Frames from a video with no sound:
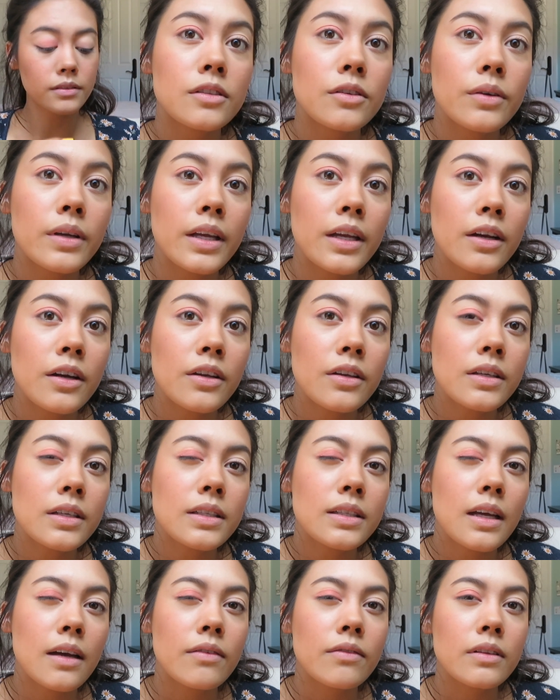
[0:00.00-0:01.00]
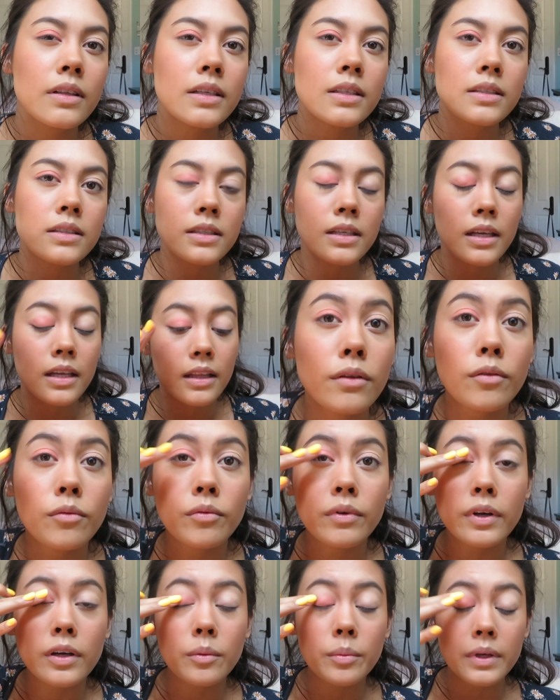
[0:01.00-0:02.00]
So here you can definitely see the
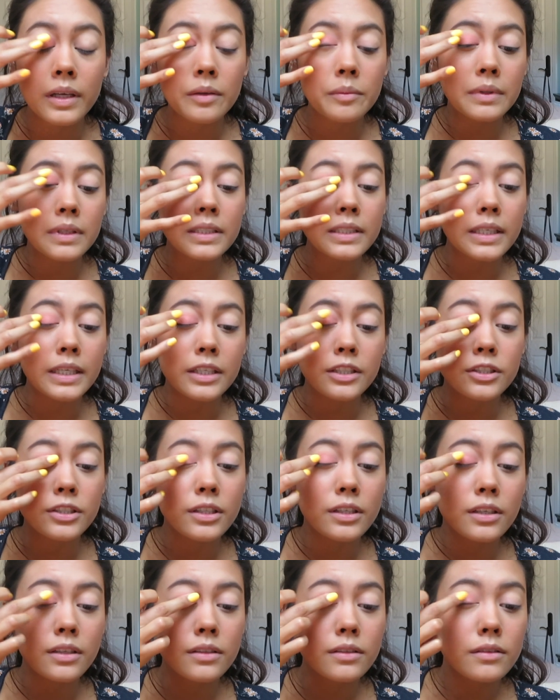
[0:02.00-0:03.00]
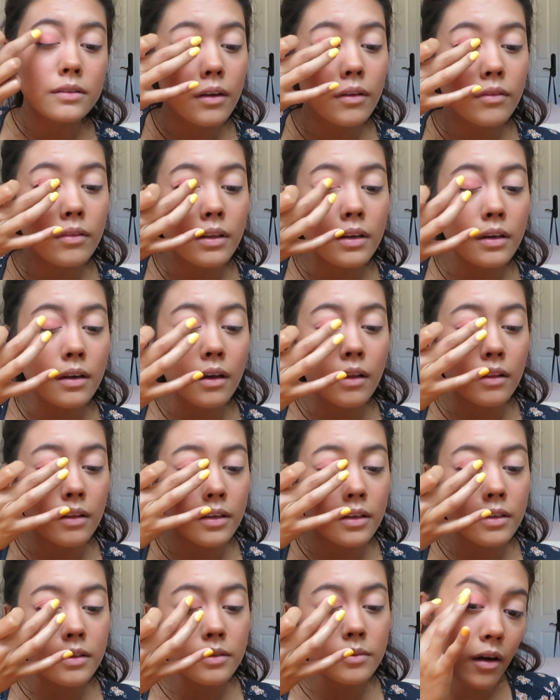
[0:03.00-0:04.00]
real pigmentation of the
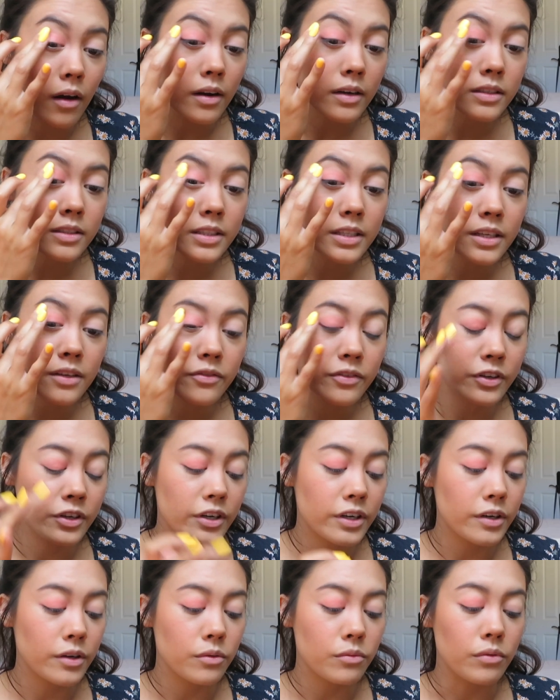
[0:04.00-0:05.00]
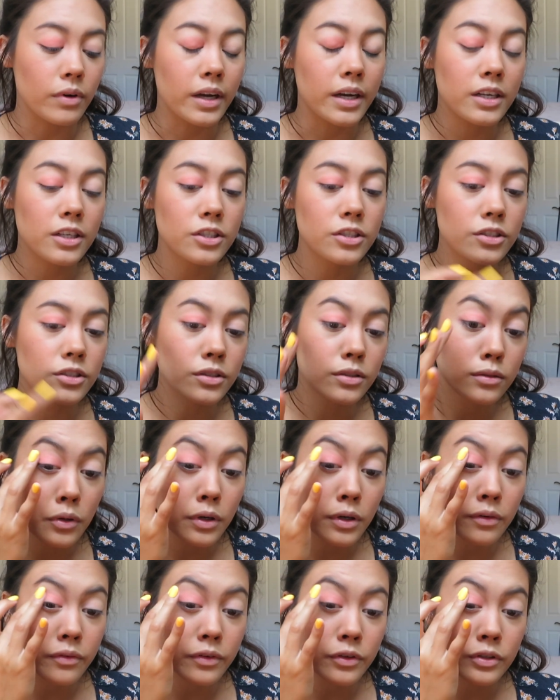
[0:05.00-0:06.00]
color. Honestly, if you're in a rush
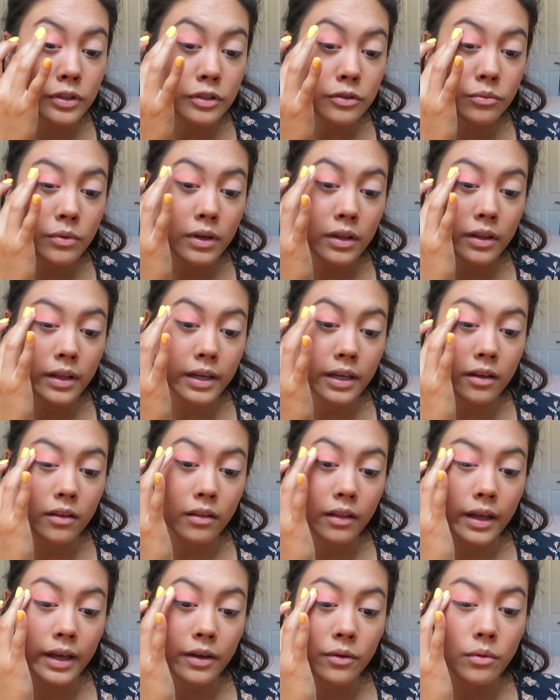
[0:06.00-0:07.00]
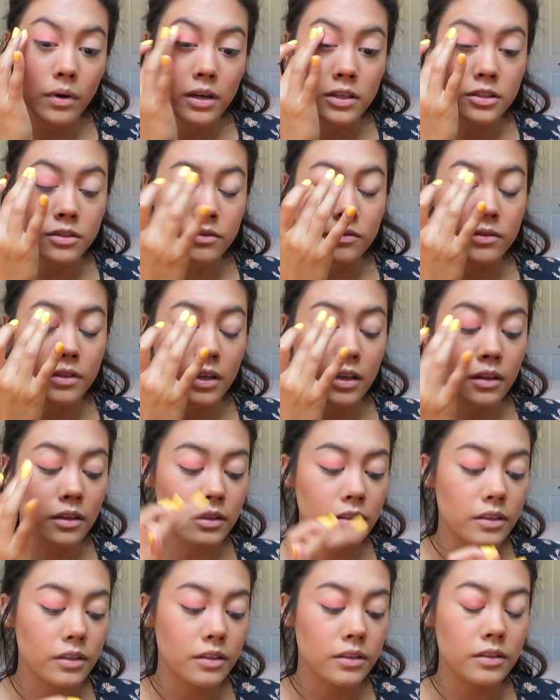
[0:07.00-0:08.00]
or if you just want like a light wash of
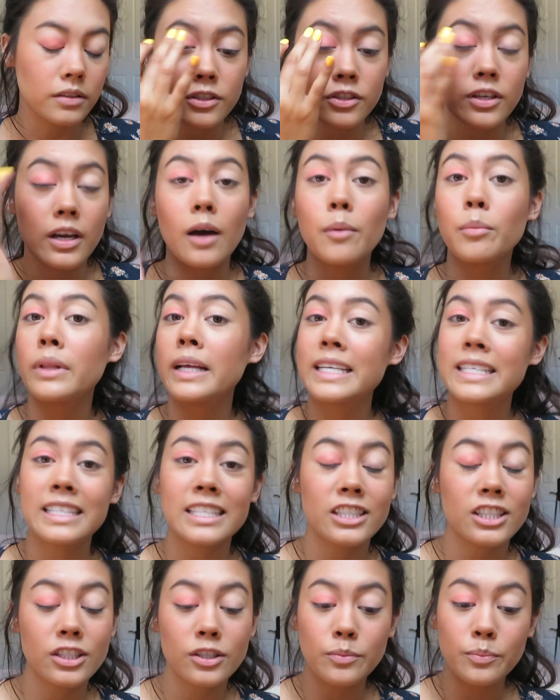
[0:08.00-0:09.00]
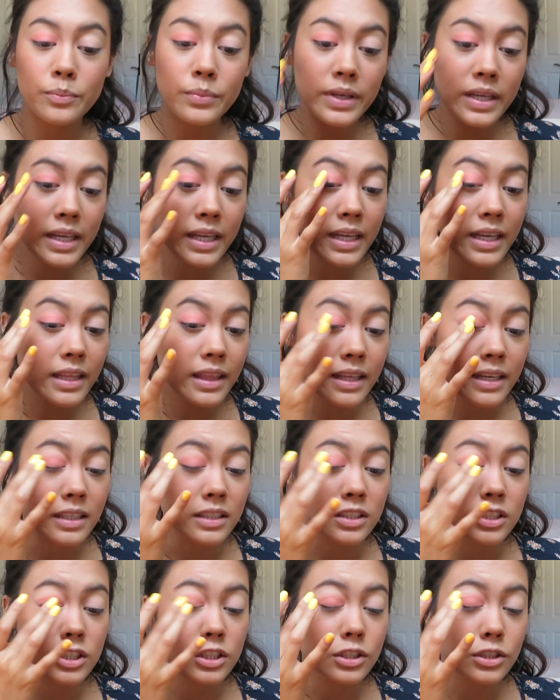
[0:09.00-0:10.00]
color because you got places to be,
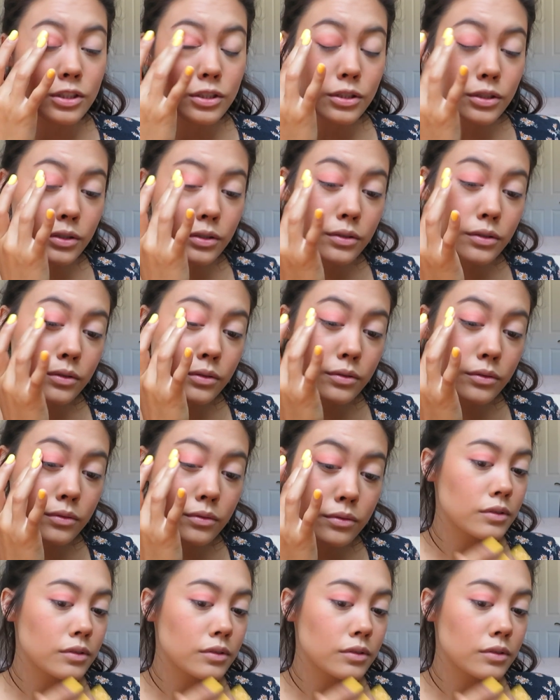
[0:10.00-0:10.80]
things to do,